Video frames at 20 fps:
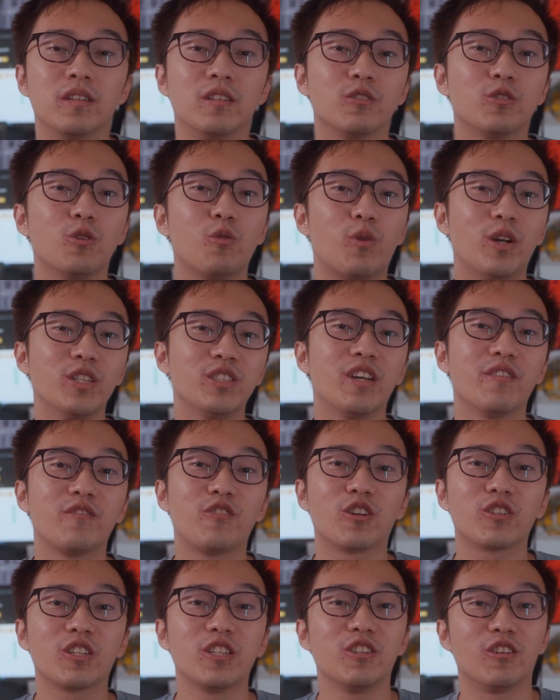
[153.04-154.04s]
So once you have
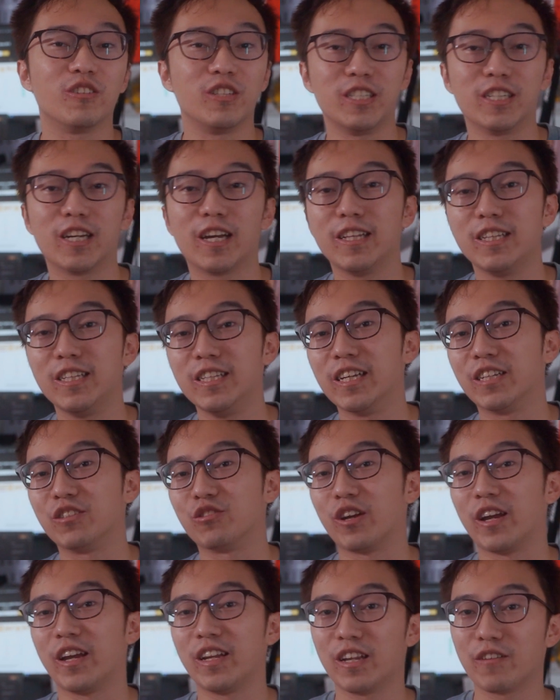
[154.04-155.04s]
gotten your DID and
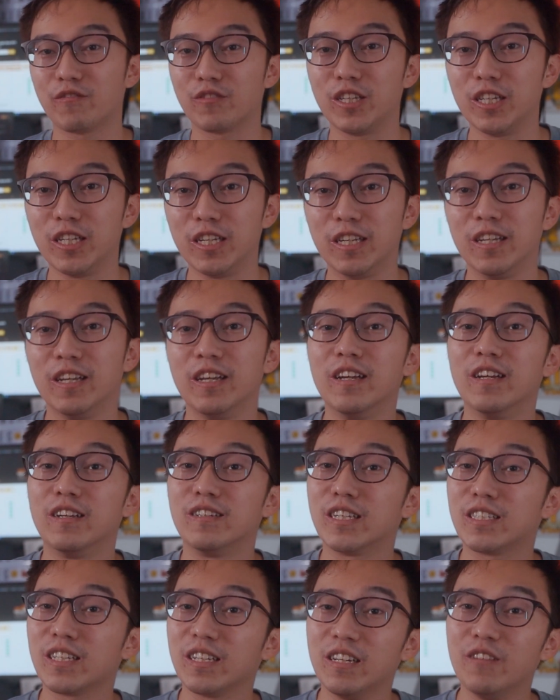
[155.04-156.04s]
your NFT,
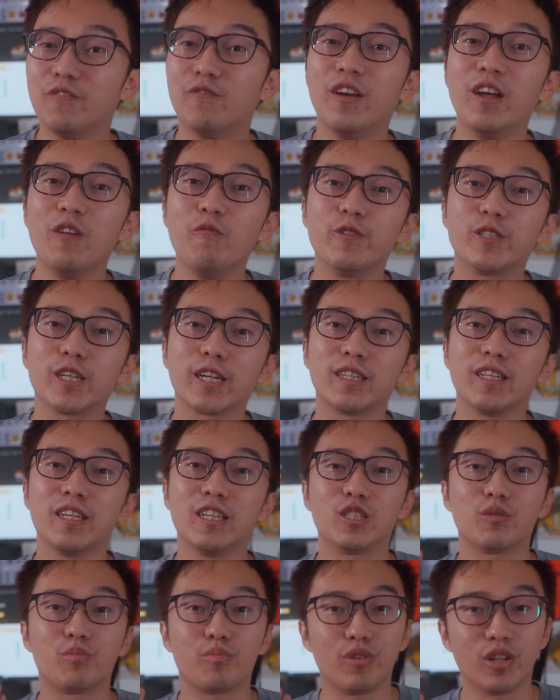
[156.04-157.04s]
there's an event which I
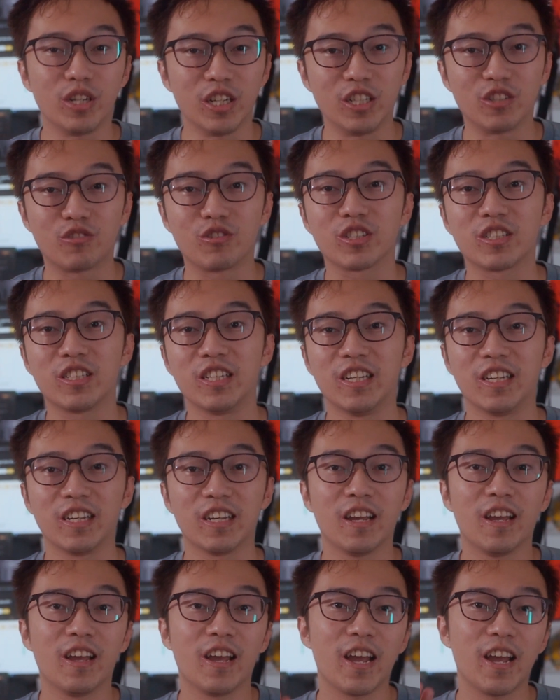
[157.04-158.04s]
think is pretty
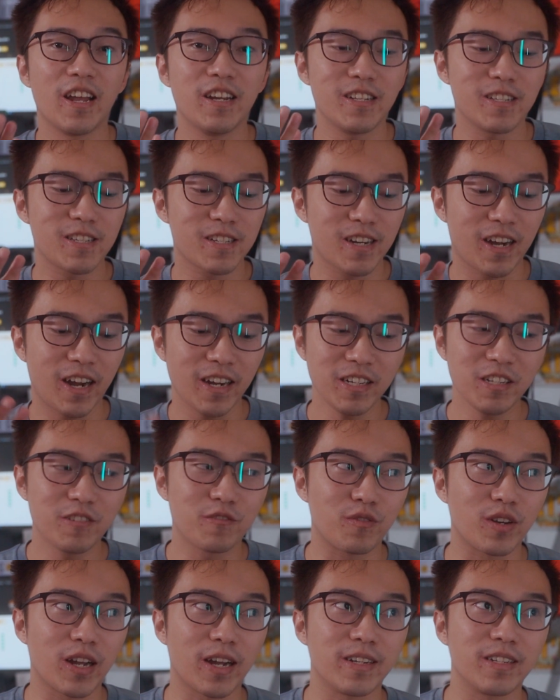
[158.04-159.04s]
interesting, and it's kind
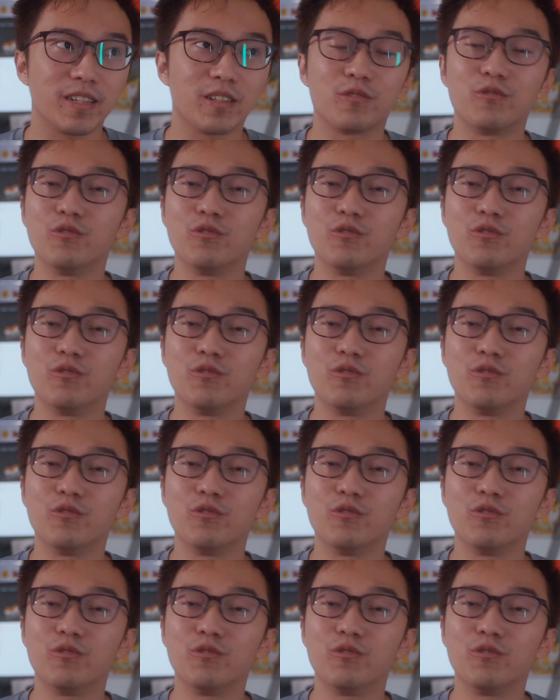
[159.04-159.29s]
of like the